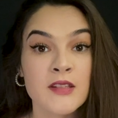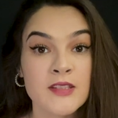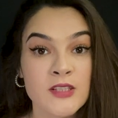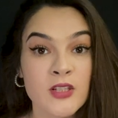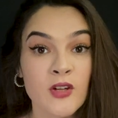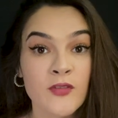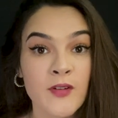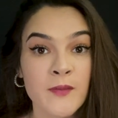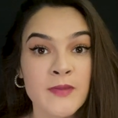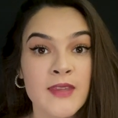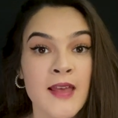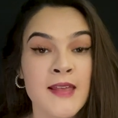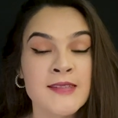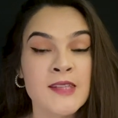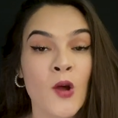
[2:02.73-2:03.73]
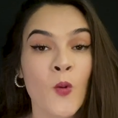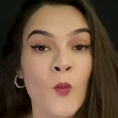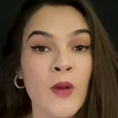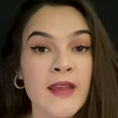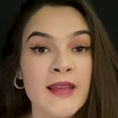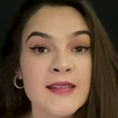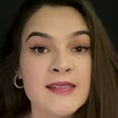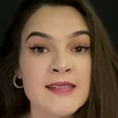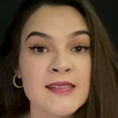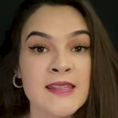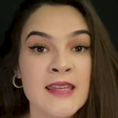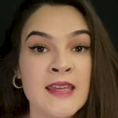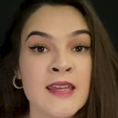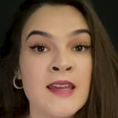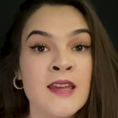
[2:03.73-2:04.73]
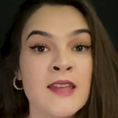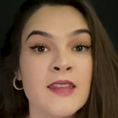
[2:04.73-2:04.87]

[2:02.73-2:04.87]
So from this, we can see